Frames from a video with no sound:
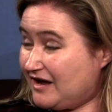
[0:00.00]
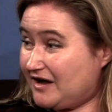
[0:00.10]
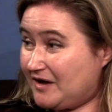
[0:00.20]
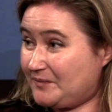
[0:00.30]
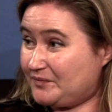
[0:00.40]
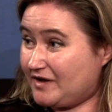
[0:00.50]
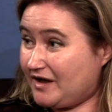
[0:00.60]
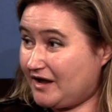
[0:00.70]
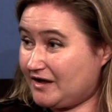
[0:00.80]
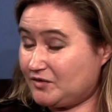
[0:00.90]
Um,
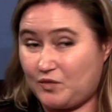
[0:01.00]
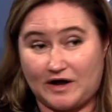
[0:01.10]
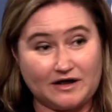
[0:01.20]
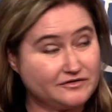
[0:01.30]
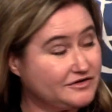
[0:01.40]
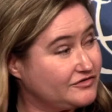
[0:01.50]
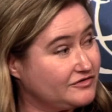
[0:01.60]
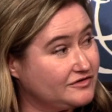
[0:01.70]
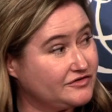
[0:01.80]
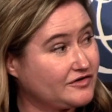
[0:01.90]
and while these,
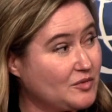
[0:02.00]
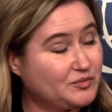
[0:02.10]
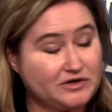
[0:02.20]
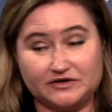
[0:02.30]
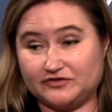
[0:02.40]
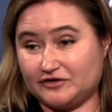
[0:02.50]
these companies